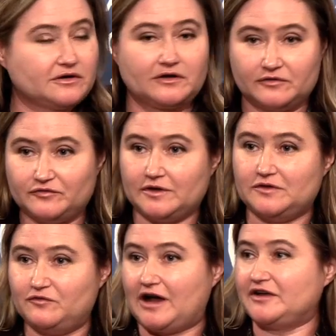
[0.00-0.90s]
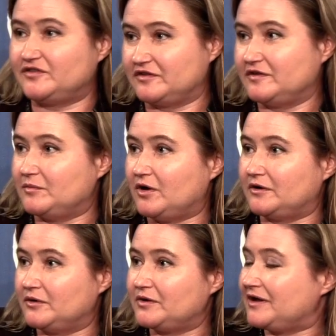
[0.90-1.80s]
kind of advising them
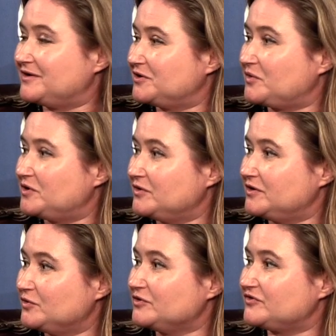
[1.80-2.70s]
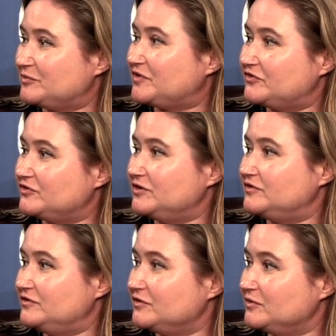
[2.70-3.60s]
on, okay, you know, here, here are some things you need
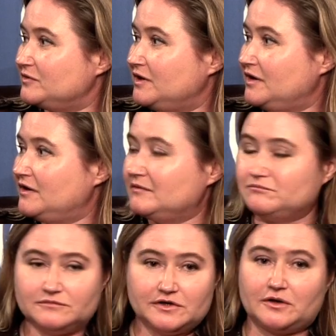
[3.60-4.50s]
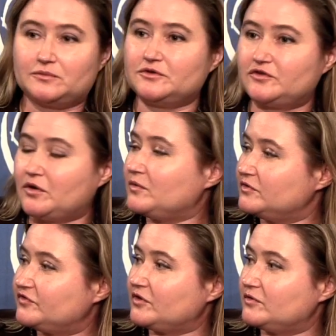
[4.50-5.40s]
to do. You know, so,
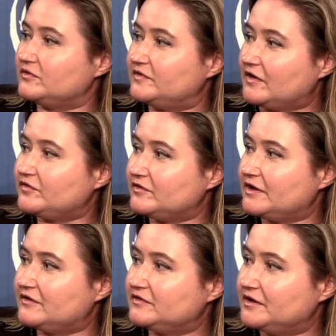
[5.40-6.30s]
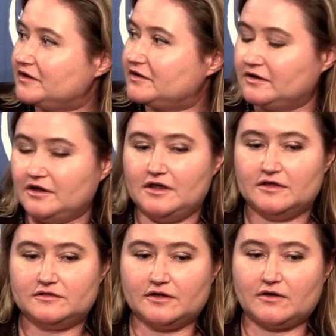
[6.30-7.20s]
so definitely I think
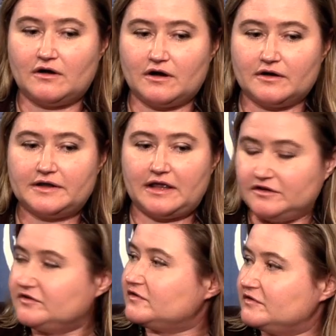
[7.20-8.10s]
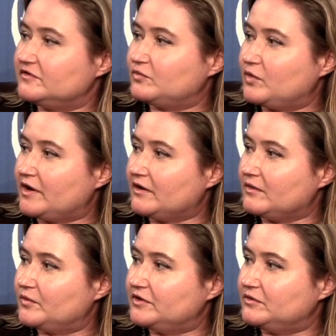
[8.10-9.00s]
there are cases
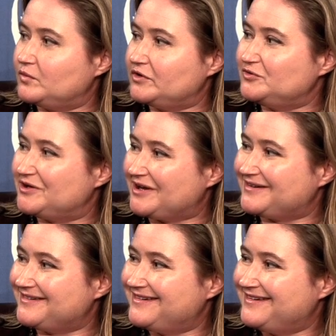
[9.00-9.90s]
where when, when you get